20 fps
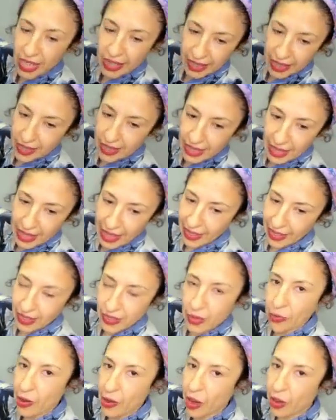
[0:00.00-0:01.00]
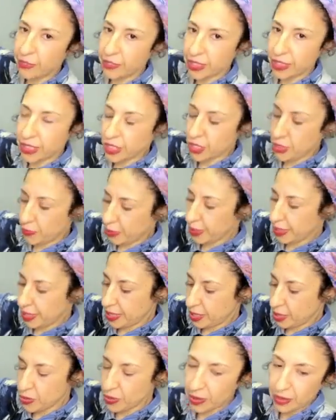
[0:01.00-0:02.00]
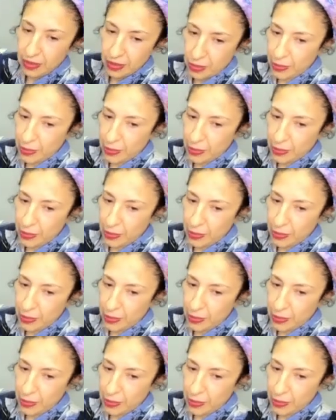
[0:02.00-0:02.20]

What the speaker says: I kind of like the raw finish for this one,